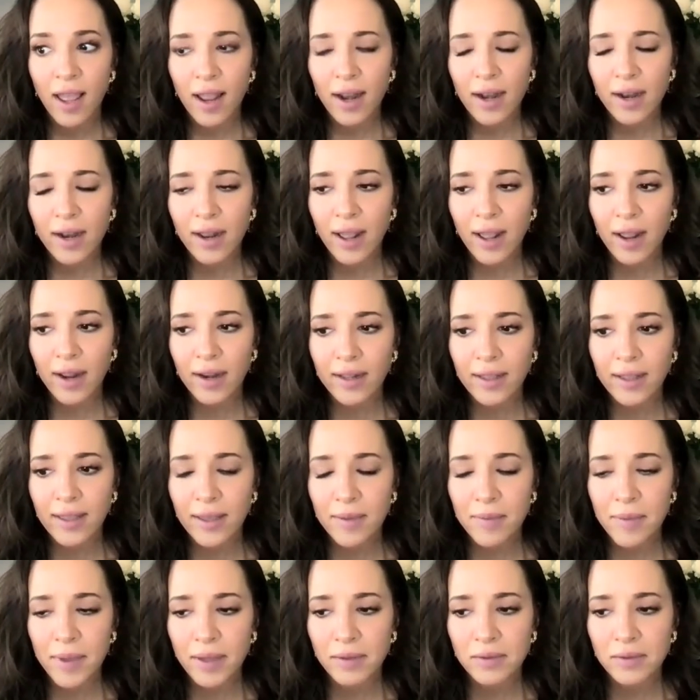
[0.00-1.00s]
And I
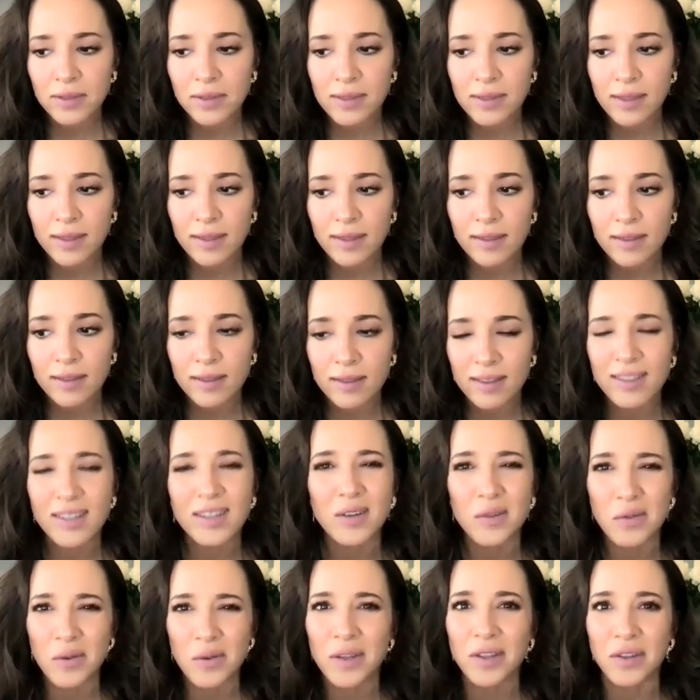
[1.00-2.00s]
came in, I was like, you
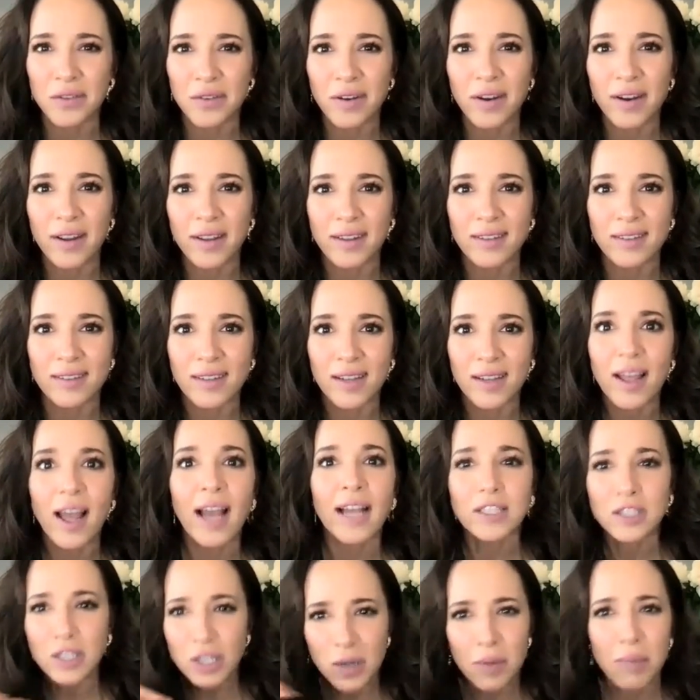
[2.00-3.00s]
know what? You're right.
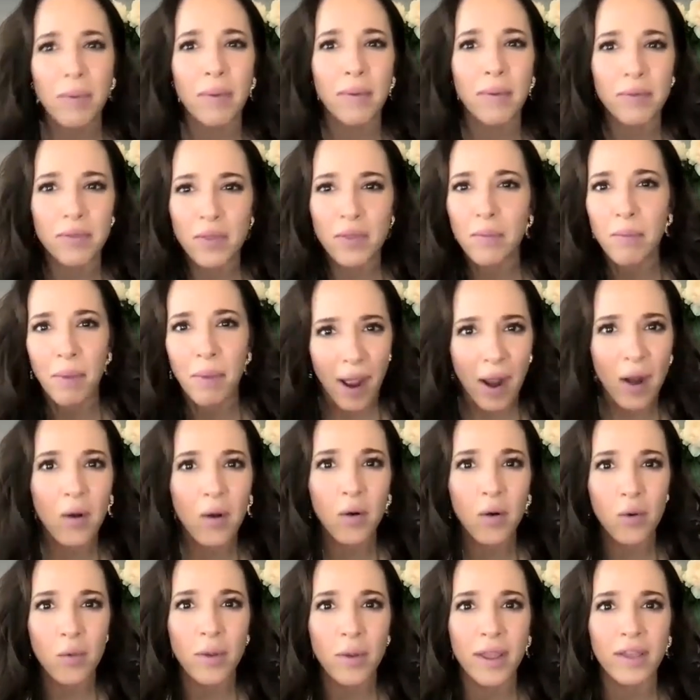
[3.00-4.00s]
I took the
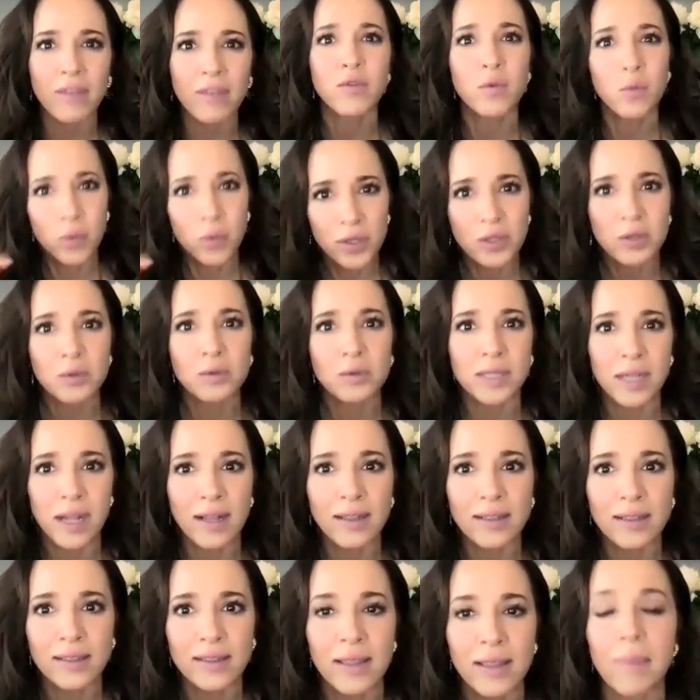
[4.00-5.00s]
power away from what you were
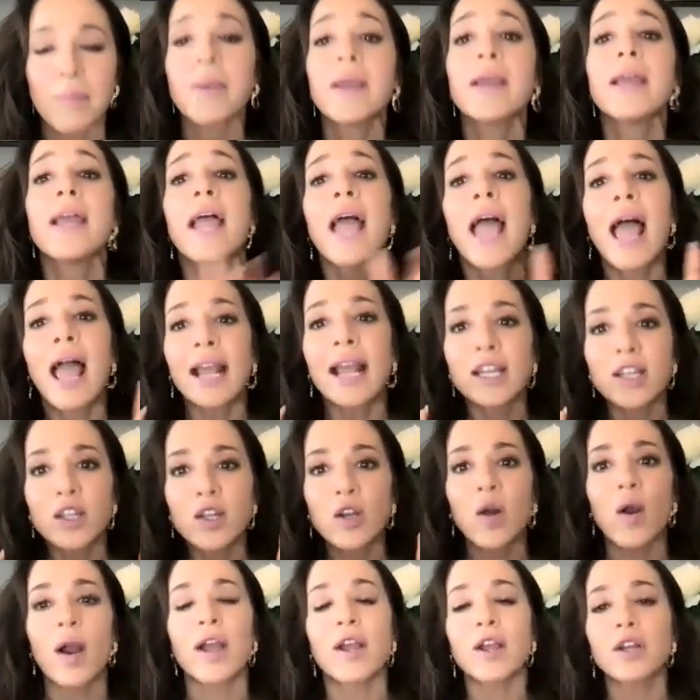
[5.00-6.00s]
telling them.
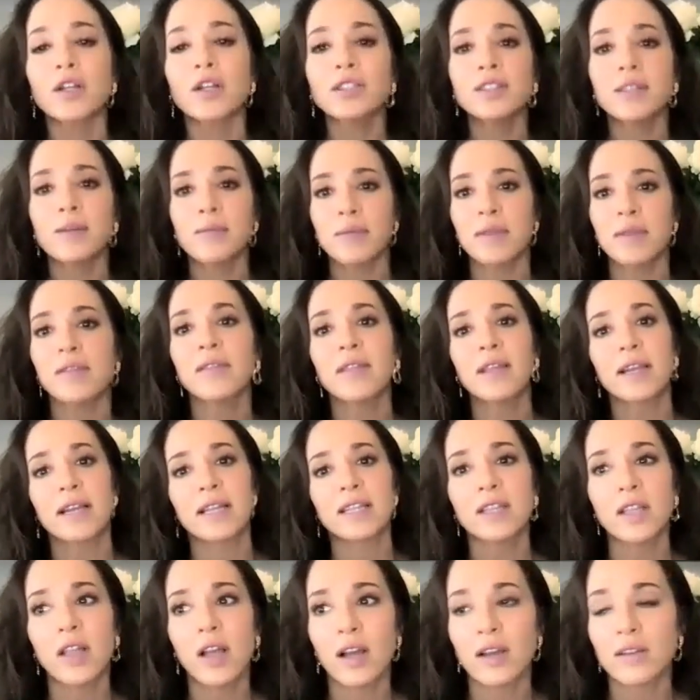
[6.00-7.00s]
And, I heard something that I
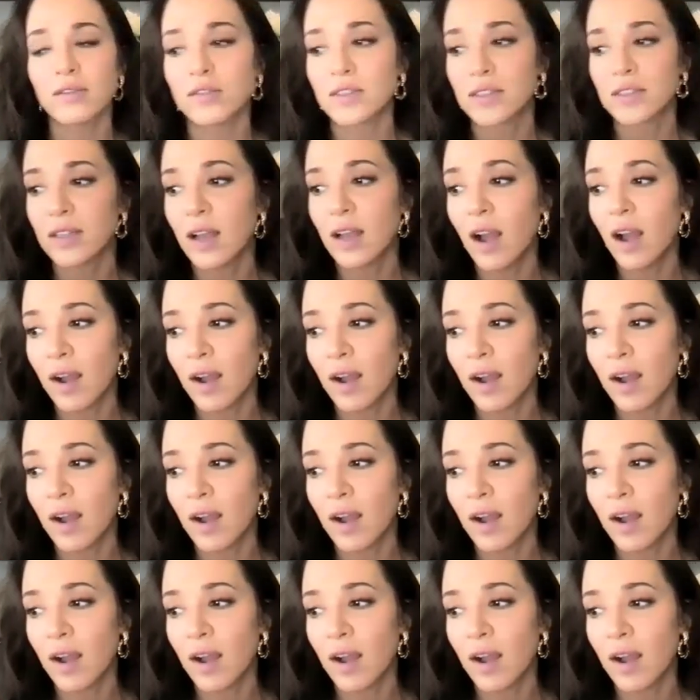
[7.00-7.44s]
loved.